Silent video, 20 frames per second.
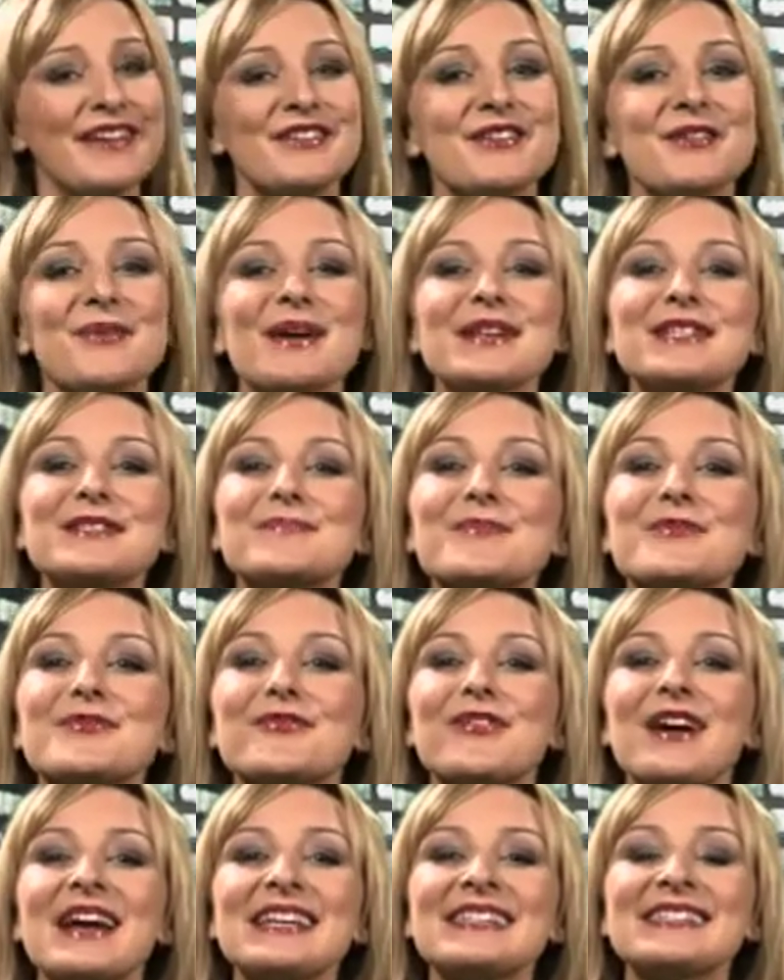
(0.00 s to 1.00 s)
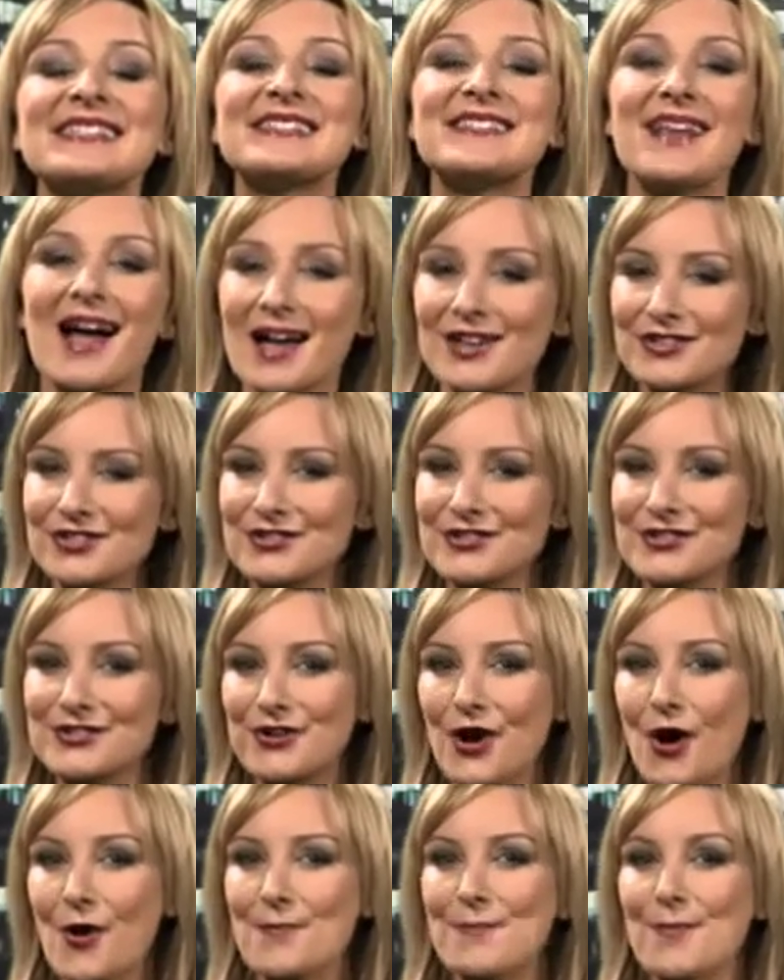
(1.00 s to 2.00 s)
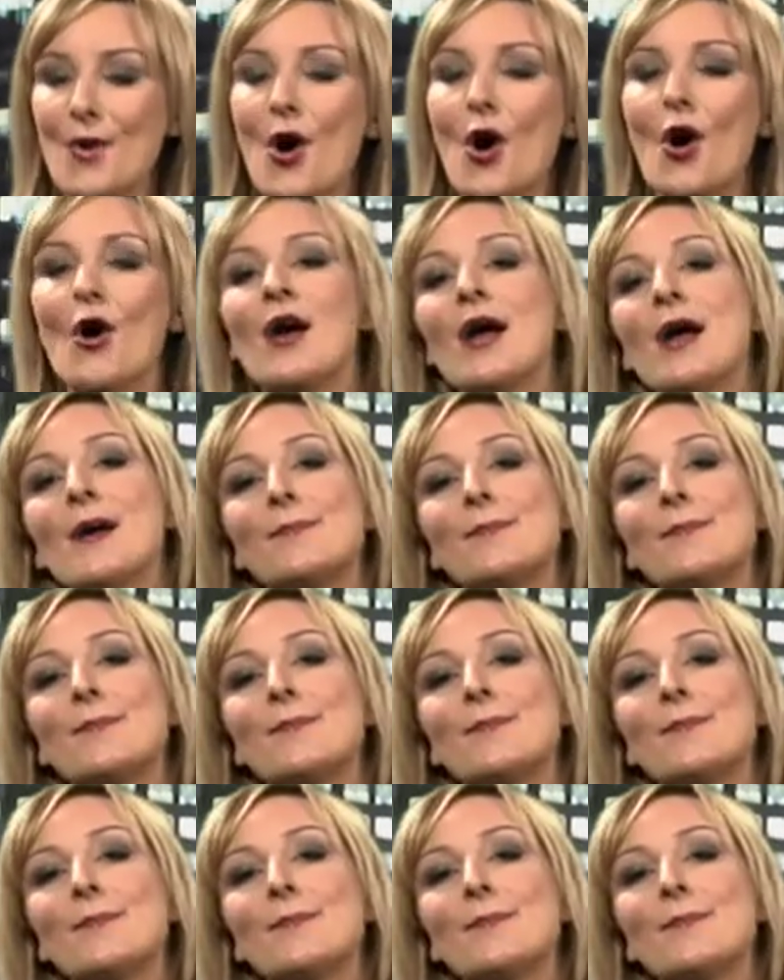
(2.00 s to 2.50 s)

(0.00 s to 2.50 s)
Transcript: US Marine Sergeant Scott Moore